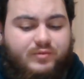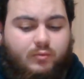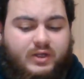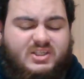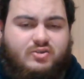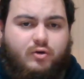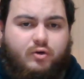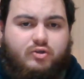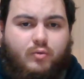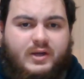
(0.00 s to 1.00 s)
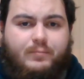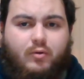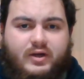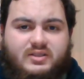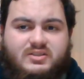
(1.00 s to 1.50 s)
We scored 20
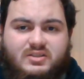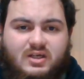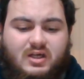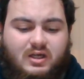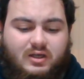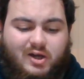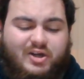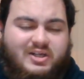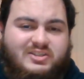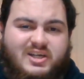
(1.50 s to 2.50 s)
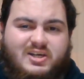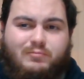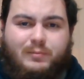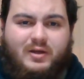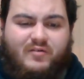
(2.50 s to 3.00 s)
points, only conceded
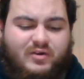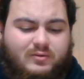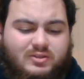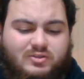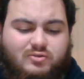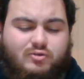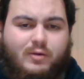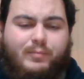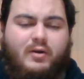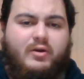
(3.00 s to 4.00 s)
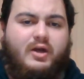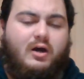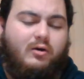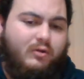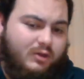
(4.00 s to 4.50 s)
probably, I think it was a penalty
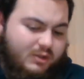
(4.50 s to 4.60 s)
goal.